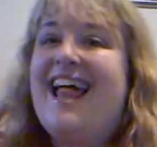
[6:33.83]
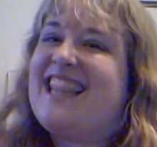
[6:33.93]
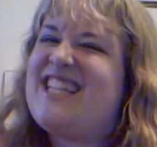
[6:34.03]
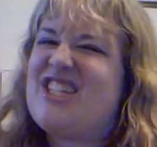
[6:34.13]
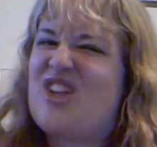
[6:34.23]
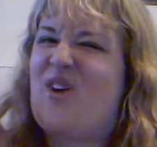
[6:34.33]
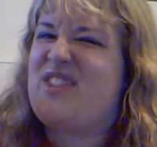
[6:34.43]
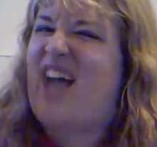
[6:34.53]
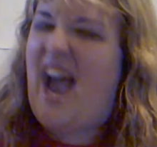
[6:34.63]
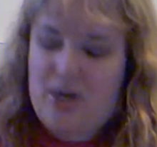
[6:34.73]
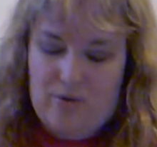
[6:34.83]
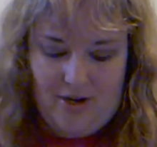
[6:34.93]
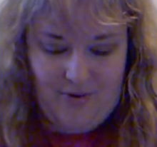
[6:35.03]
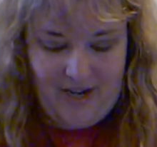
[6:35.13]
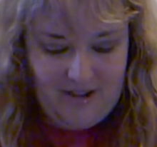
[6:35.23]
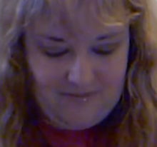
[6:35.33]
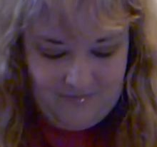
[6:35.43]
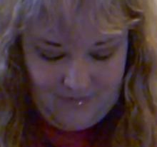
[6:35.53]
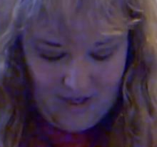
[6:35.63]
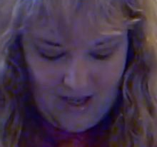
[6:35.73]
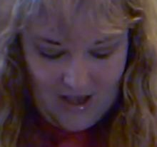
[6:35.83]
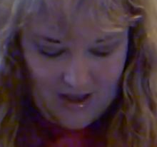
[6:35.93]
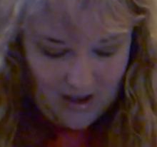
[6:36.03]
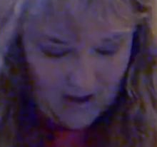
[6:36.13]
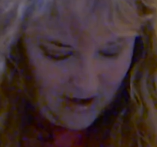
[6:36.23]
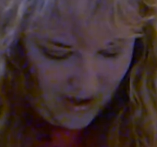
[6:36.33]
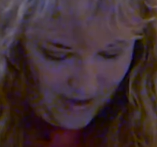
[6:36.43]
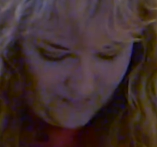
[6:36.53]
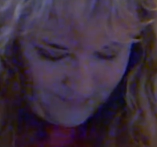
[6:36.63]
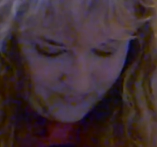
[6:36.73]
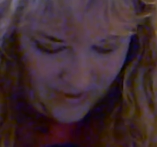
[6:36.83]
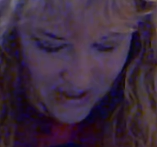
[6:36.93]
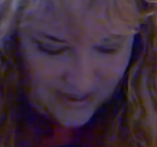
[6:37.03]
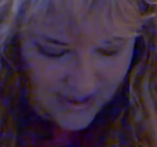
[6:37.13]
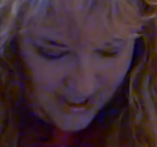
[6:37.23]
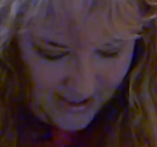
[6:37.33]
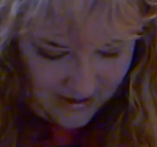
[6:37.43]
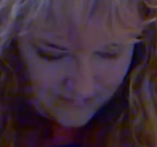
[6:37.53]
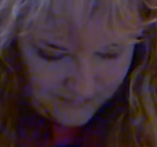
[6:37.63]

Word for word: Let's just go with I don't know yet. Um, I think.